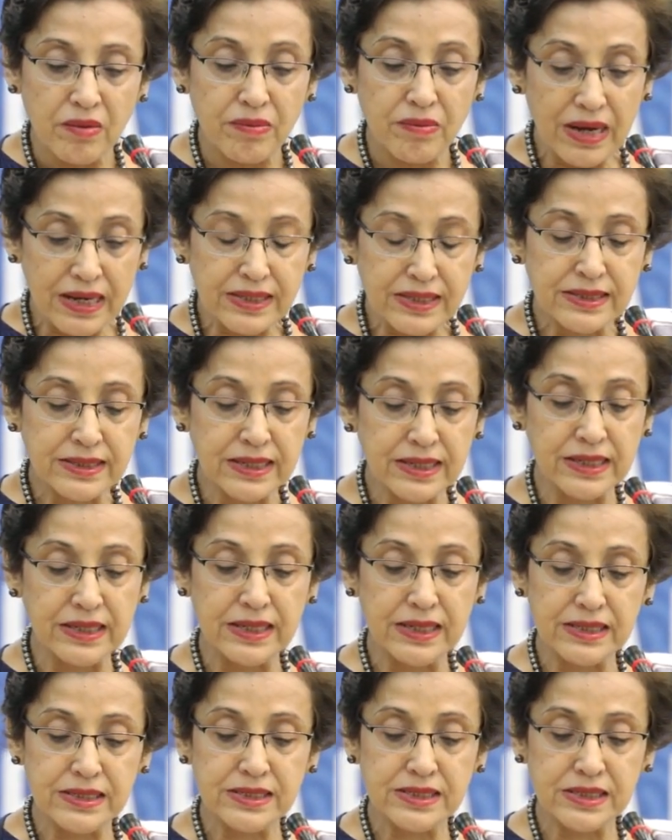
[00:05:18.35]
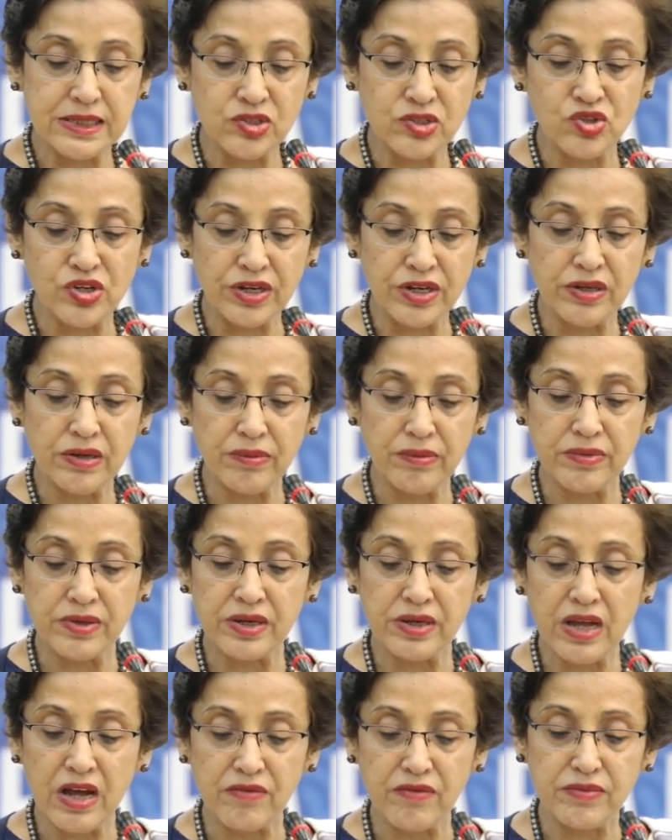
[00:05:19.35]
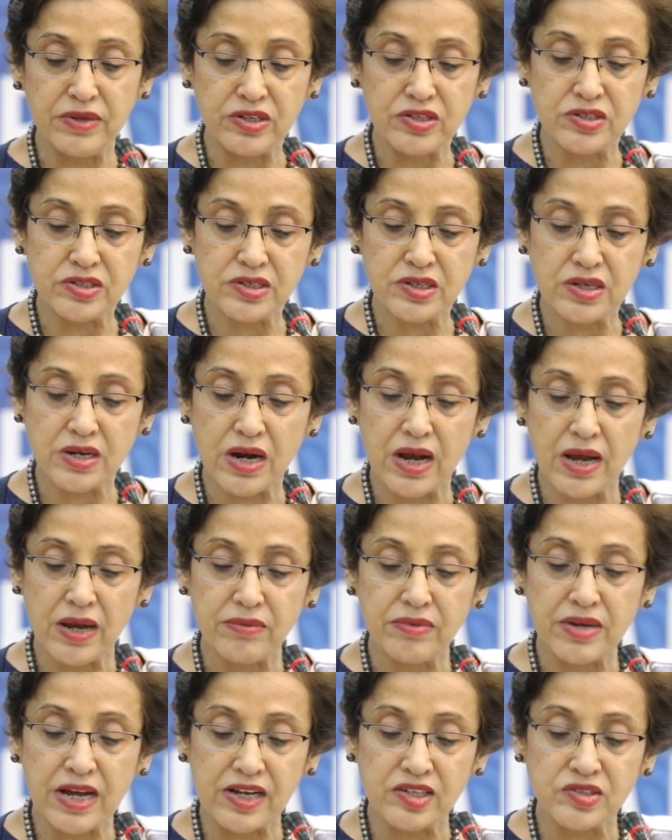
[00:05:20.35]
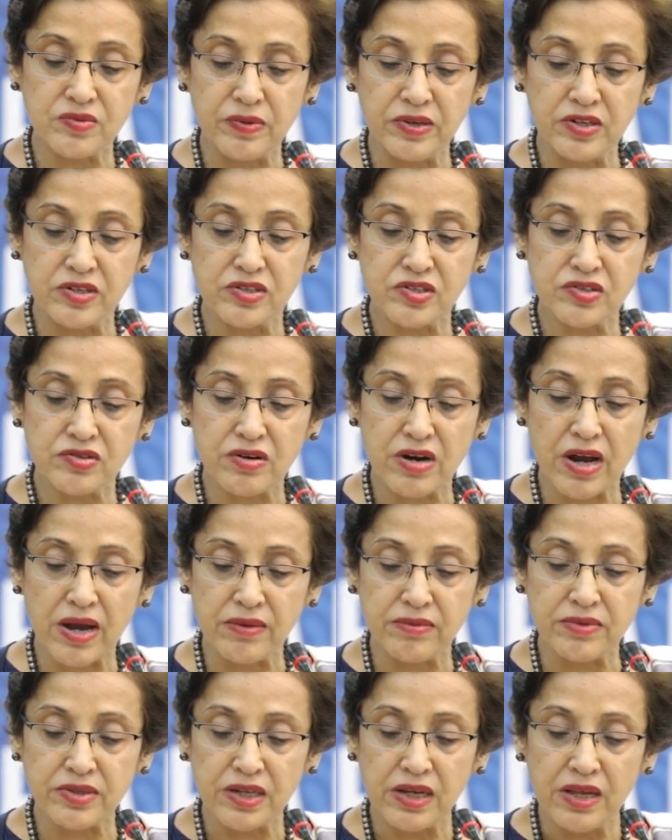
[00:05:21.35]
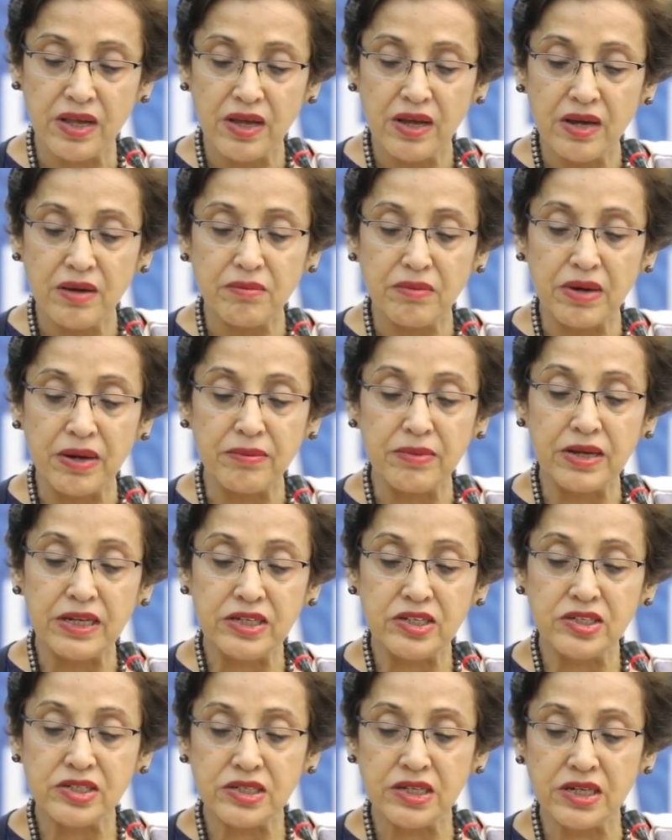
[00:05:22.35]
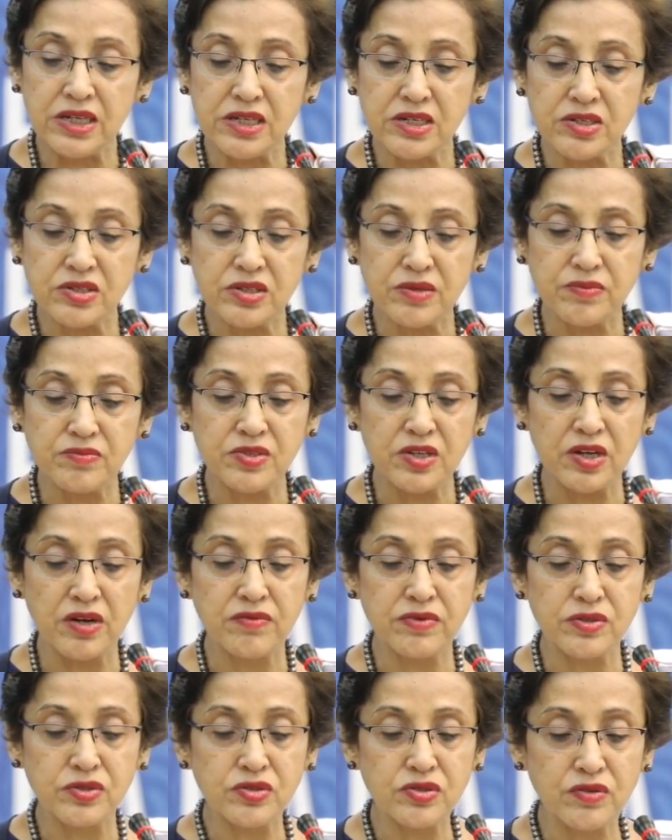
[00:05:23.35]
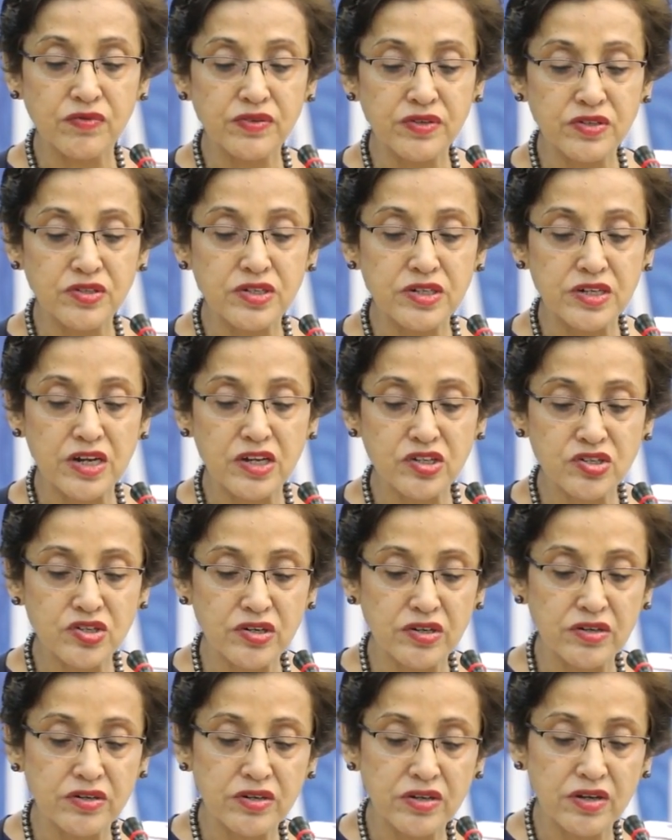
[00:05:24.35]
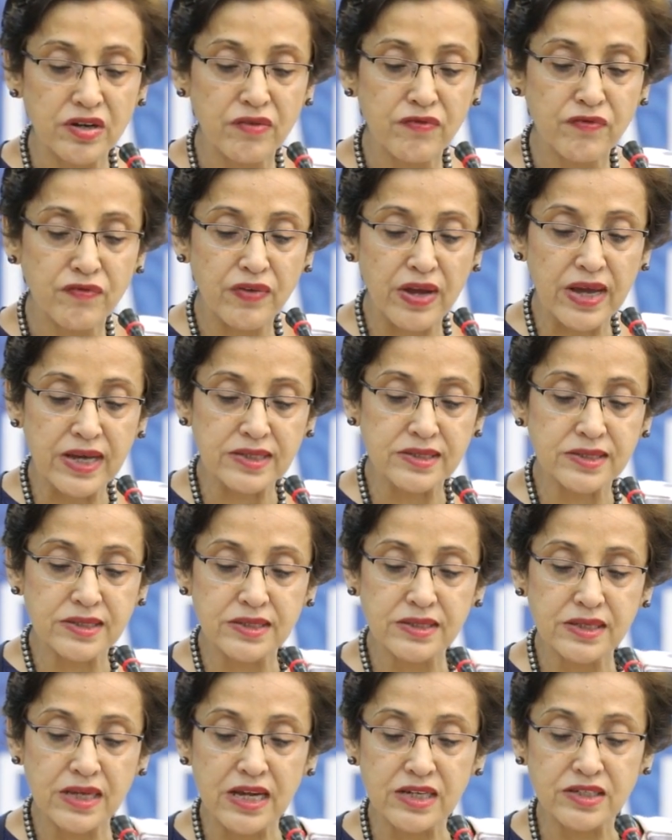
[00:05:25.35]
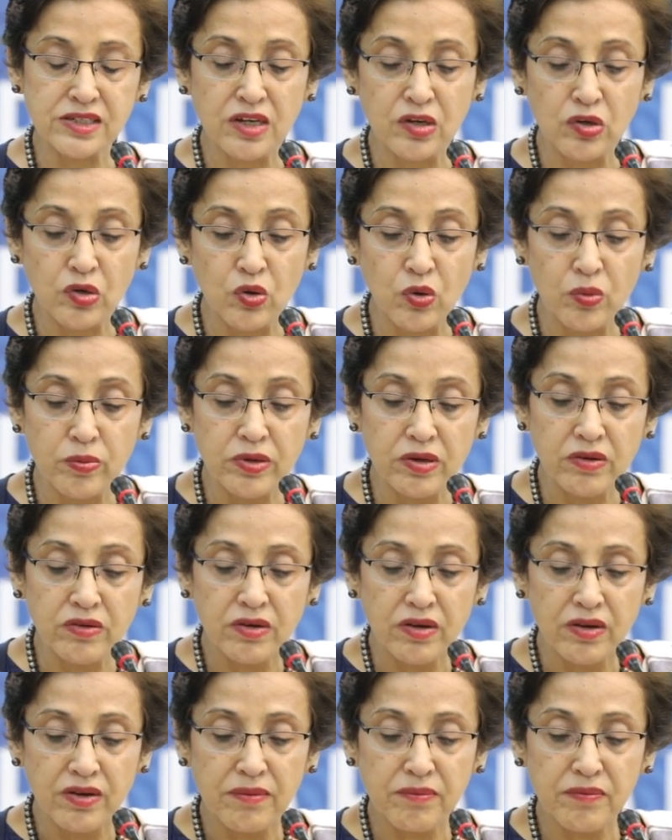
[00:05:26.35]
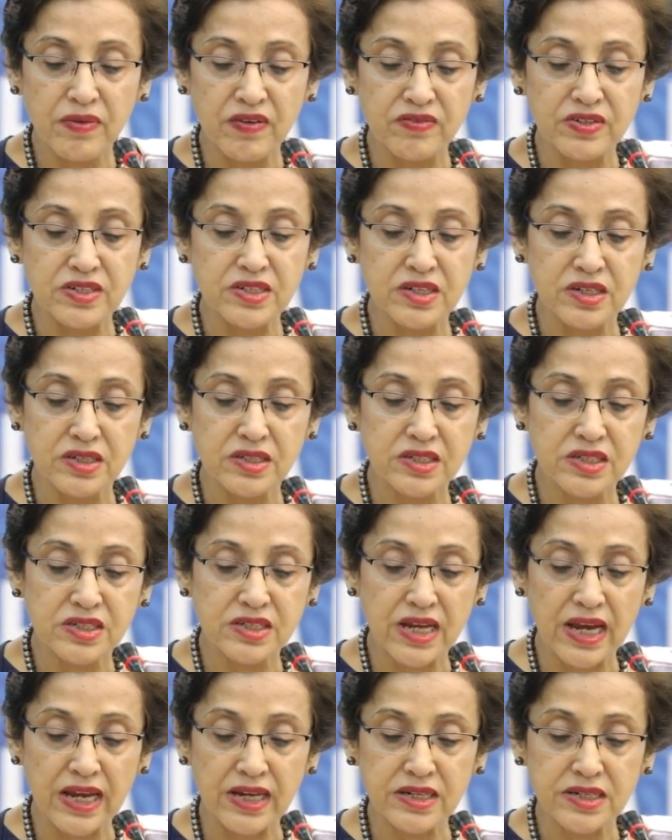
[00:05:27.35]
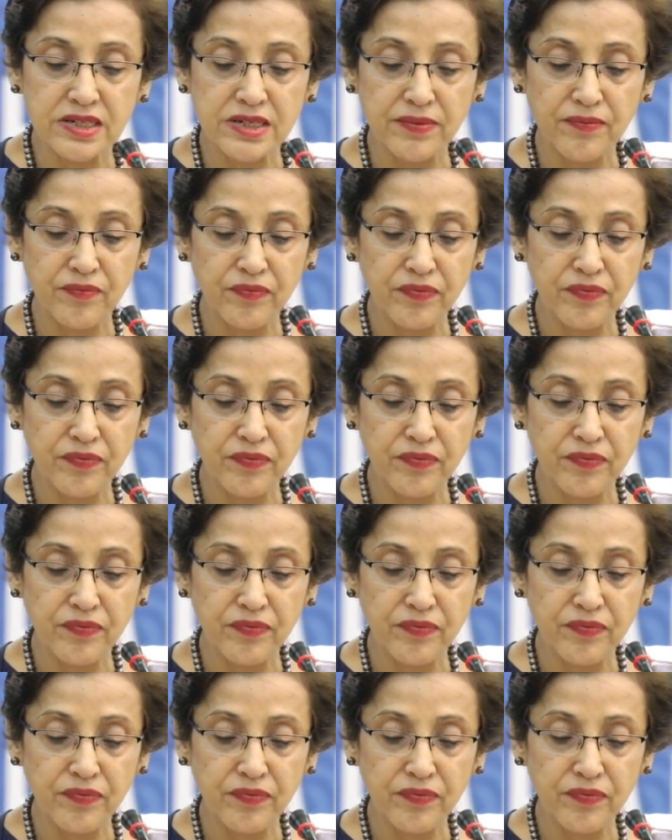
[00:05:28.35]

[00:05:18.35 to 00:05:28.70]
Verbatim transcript: Pakistan, ladies and gentlemen, have been described, has been described by many serious observers of international affairs as a global pivotal state.